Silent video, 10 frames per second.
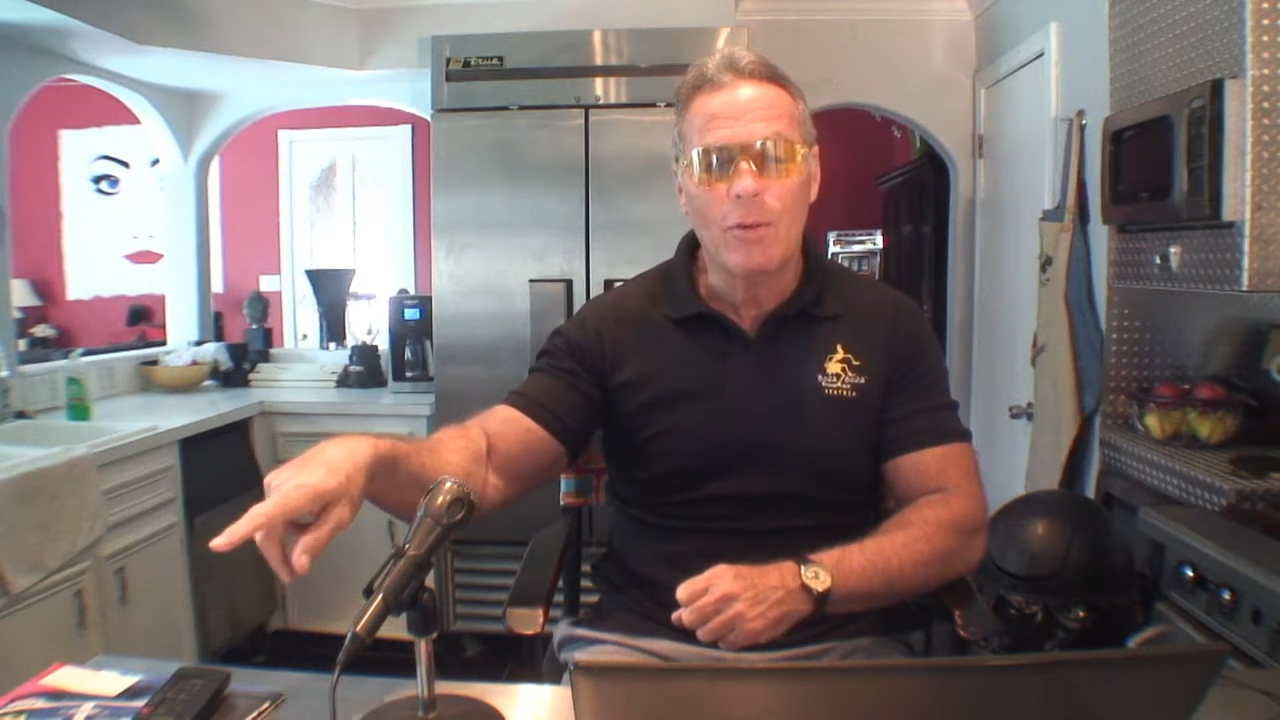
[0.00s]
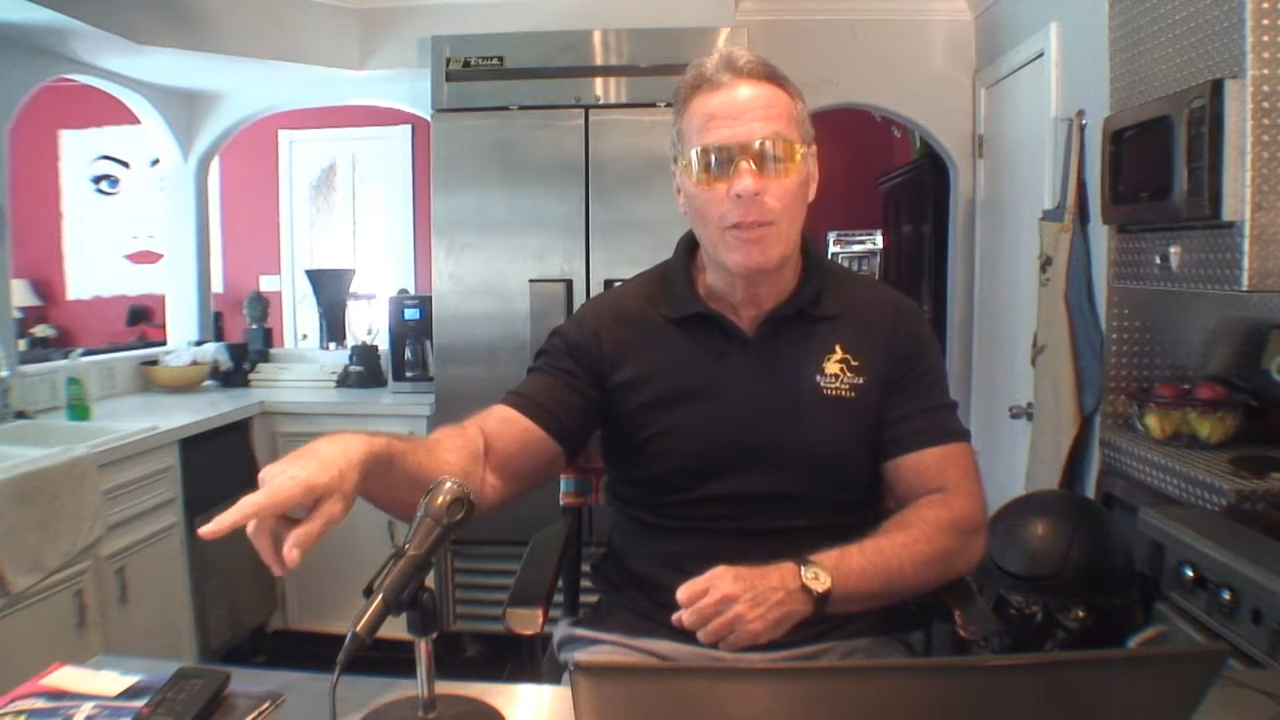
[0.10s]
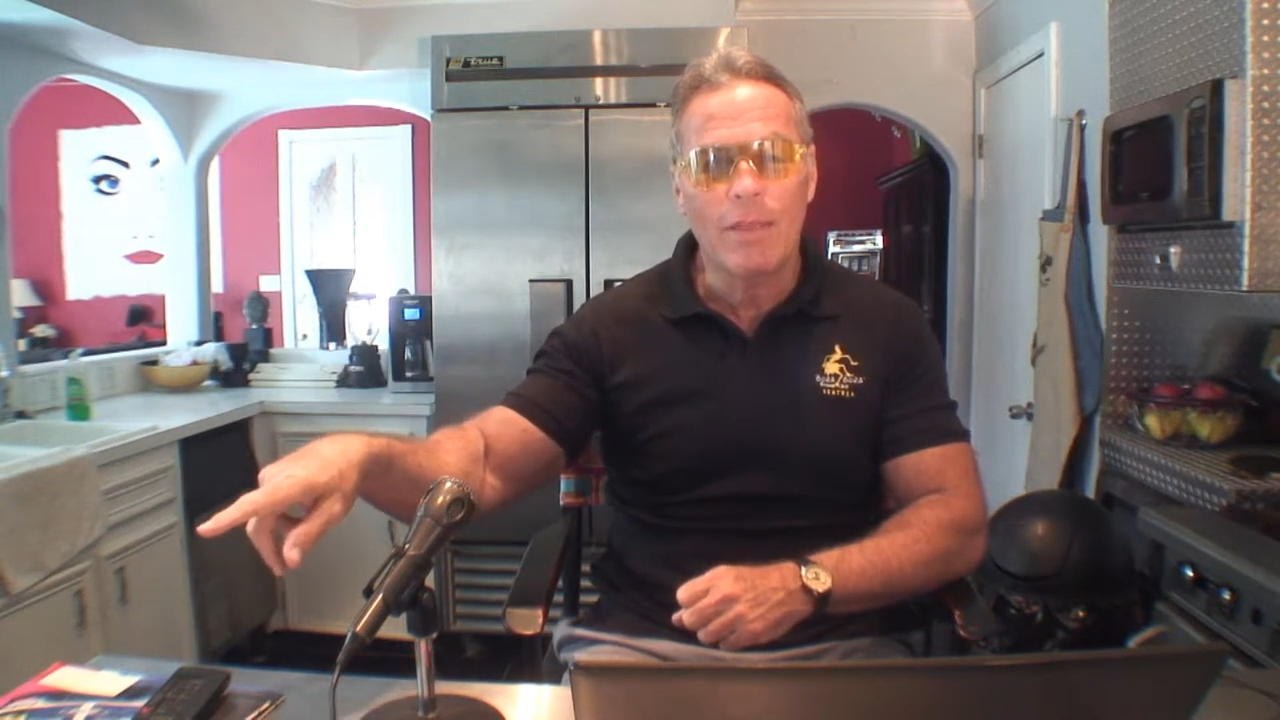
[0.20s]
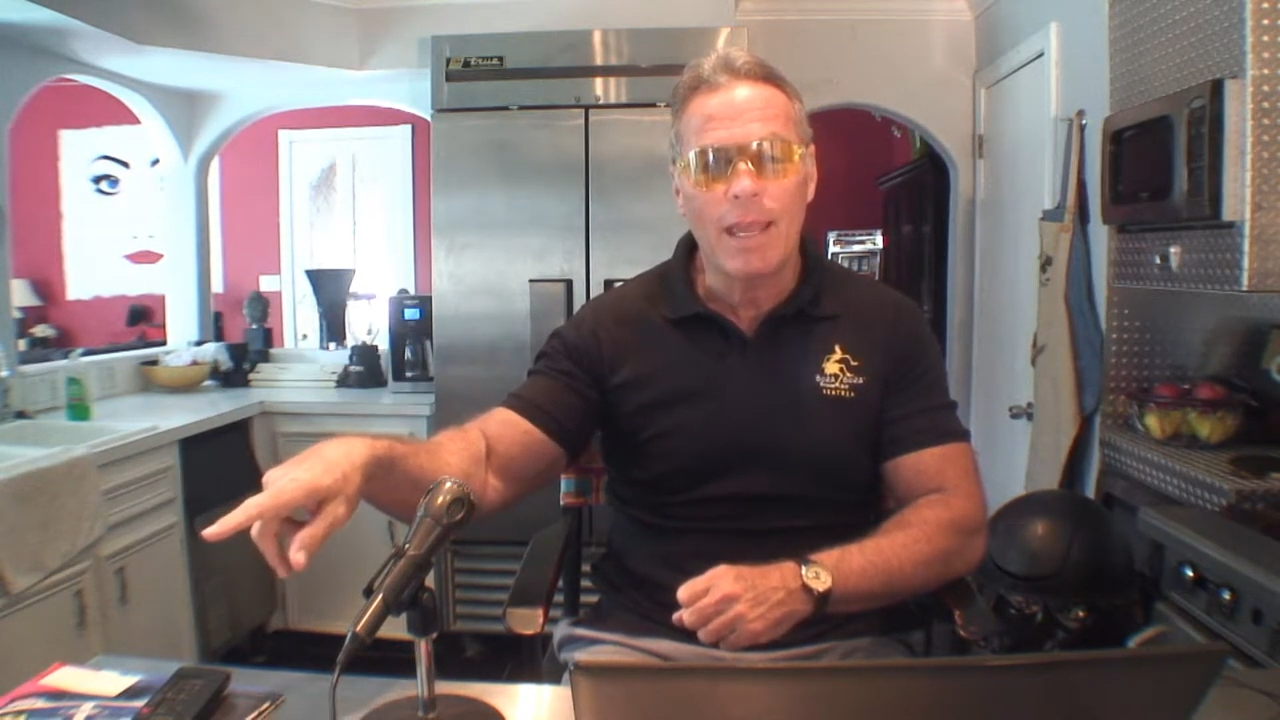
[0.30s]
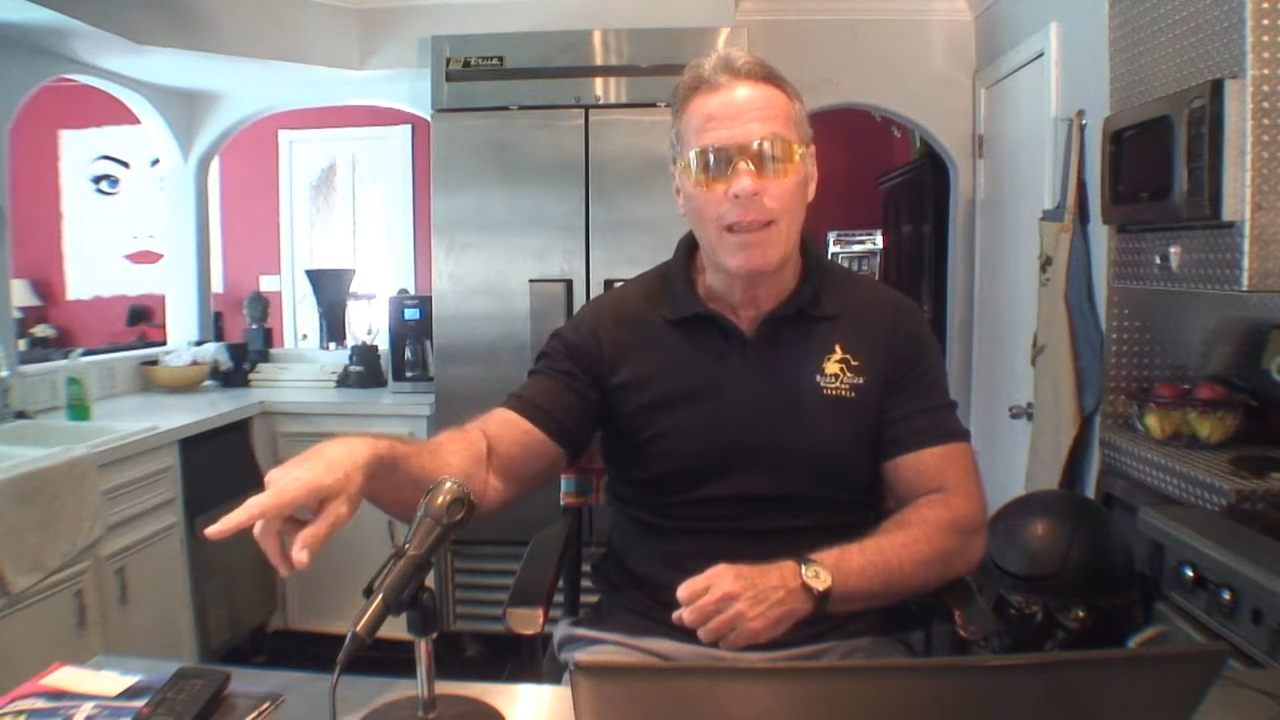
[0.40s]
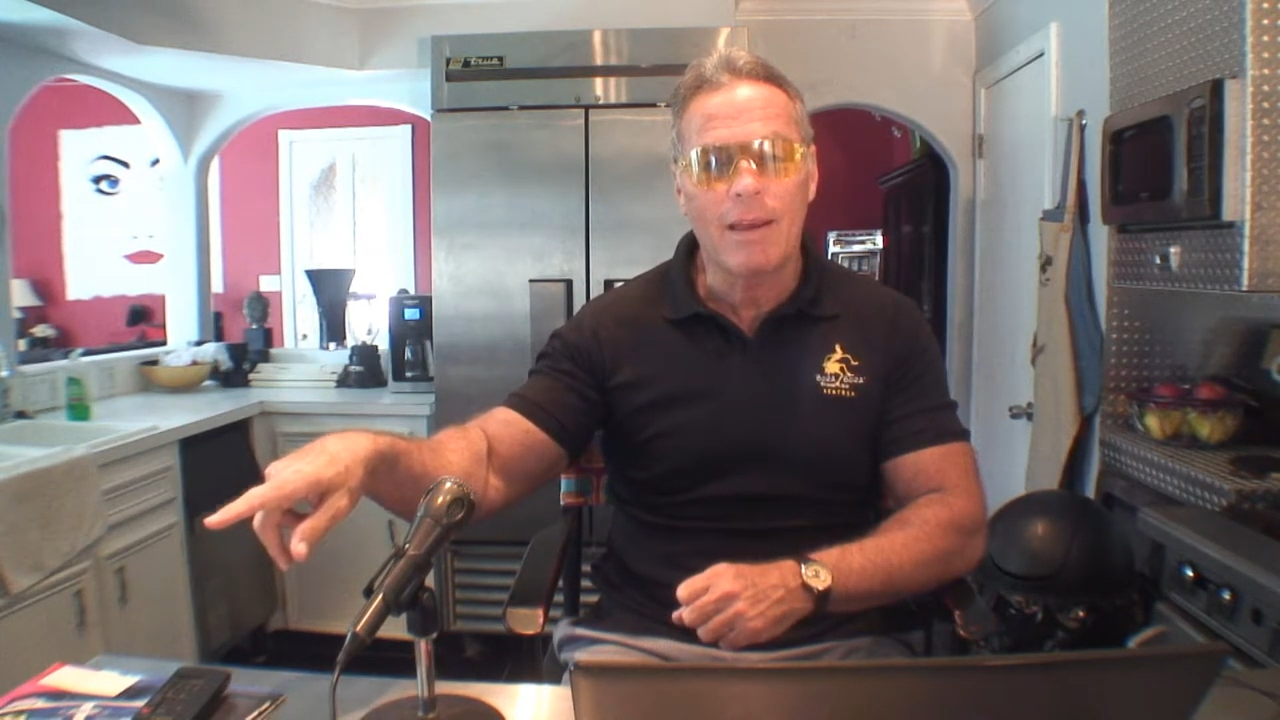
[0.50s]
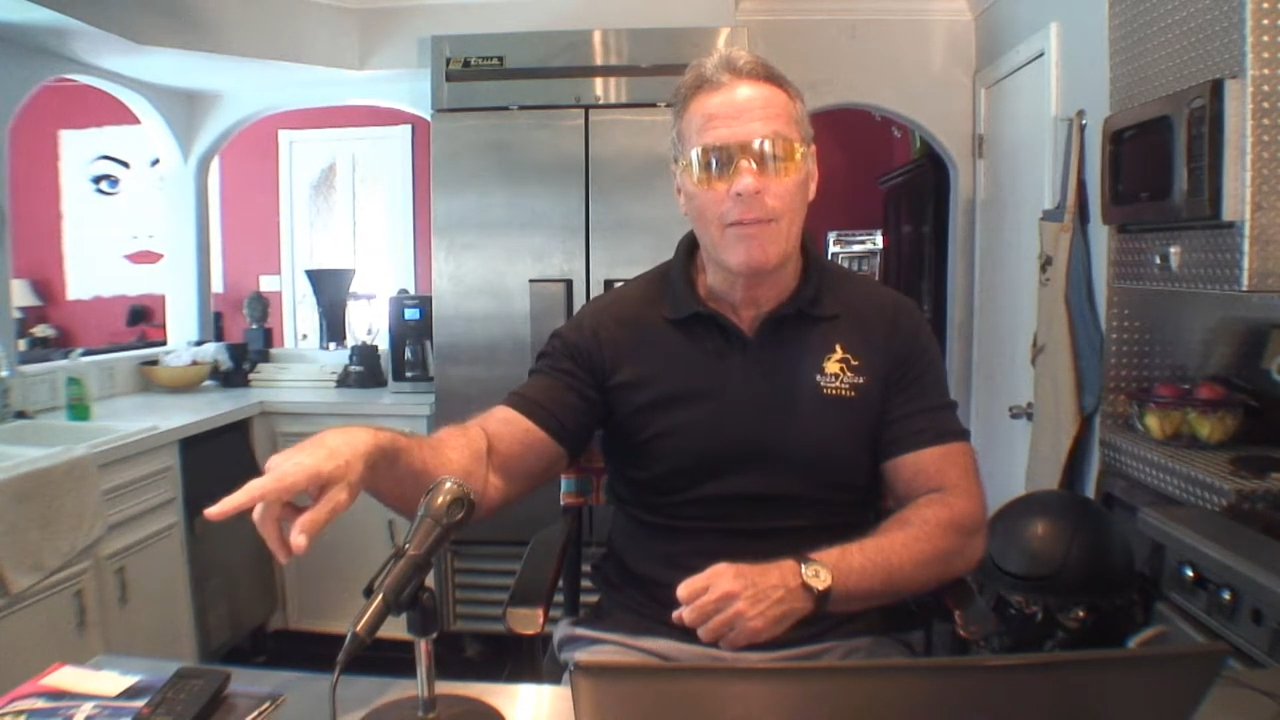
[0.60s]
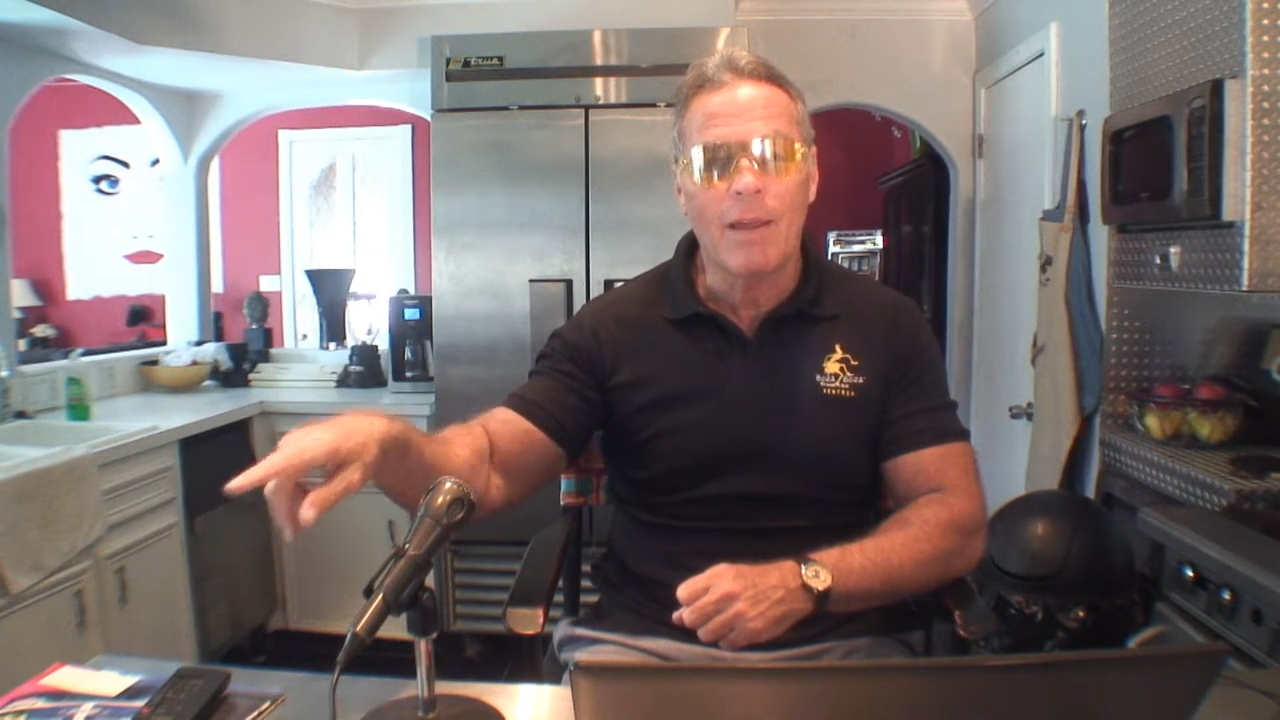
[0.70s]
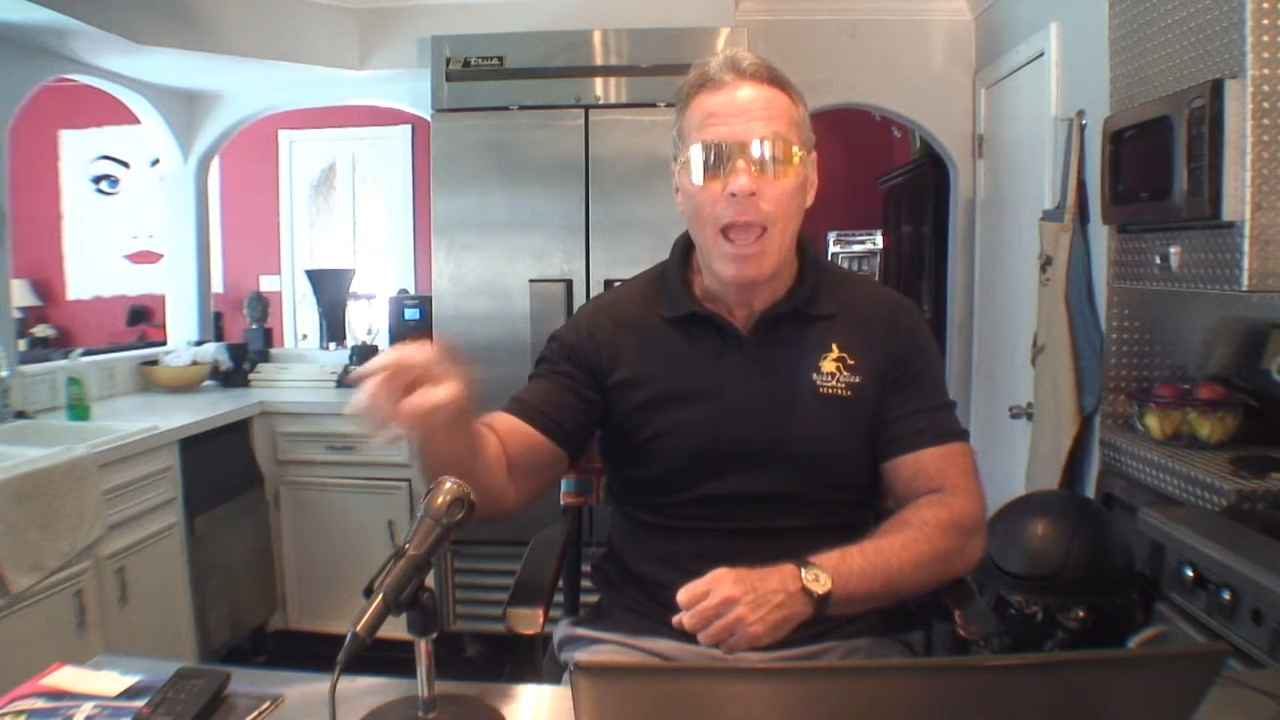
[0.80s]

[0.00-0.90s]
can think of.